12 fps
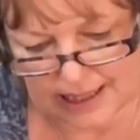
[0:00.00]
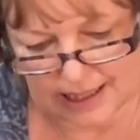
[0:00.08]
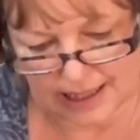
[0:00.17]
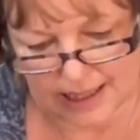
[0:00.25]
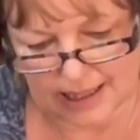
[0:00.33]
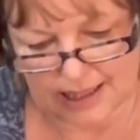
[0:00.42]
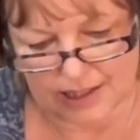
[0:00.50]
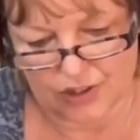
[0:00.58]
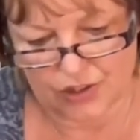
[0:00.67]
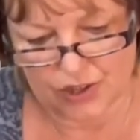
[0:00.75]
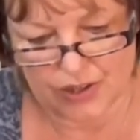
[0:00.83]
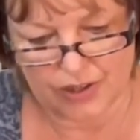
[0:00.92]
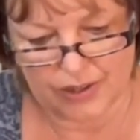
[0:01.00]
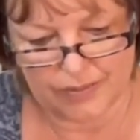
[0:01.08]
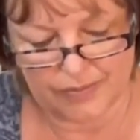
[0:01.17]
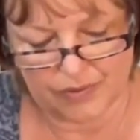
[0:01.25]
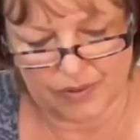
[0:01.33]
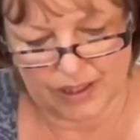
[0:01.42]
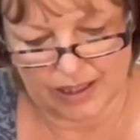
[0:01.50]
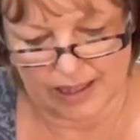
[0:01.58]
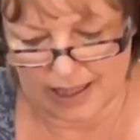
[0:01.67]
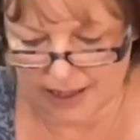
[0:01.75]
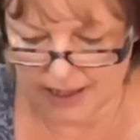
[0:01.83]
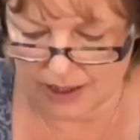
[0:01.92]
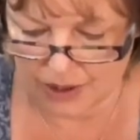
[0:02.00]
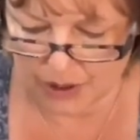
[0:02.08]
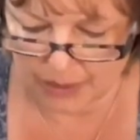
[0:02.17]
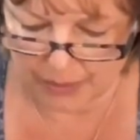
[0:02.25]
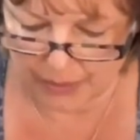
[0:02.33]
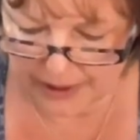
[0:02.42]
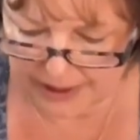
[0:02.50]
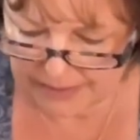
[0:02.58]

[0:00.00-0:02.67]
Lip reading: nice and strong. And that's the top one.